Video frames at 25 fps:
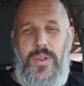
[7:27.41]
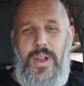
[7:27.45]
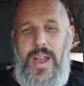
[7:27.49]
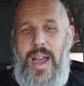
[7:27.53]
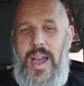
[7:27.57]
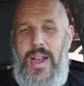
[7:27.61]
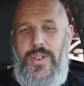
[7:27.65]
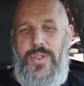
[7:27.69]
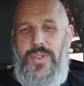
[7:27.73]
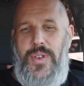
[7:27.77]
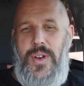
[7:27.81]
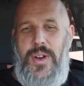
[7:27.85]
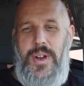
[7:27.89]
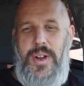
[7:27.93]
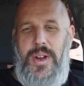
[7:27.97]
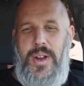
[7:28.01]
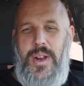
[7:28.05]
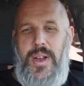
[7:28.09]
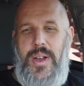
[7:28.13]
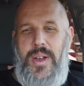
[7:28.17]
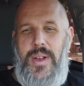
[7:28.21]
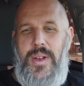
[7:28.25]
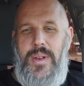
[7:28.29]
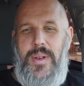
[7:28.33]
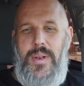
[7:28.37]
Contrary
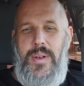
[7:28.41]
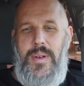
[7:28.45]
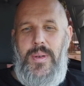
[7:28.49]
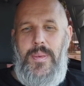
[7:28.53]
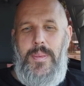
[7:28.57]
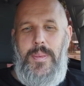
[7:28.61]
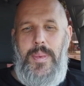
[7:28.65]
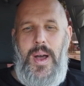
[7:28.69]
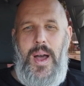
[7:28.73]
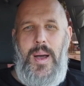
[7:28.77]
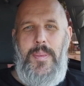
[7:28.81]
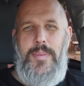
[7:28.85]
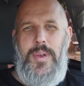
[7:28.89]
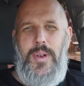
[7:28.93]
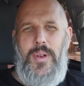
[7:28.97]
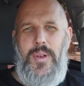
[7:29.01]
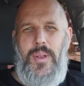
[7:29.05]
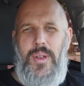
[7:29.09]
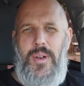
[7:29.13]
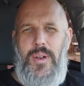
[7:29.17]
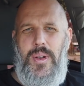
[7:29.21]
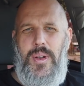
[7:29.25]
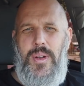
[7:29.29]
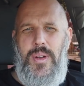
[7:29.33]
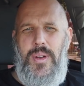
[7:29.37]
to
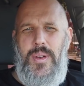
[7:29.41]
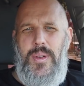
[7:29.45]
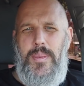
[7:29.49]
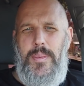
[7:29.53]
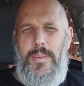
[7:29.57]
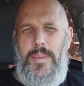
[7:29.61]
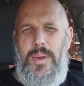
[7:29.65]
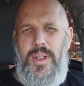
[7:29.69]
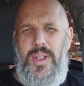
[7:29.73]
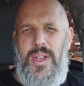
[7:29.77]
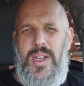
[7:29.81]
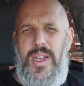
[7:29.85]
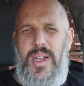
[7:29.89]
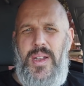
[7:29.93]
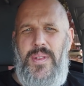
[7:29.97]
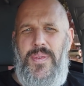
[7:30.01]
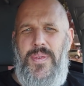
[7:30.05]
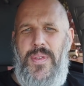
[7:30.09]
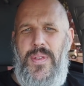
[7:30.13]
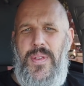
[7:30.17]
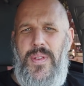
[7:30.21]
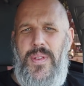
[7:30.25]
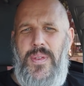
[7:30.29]
popular belief.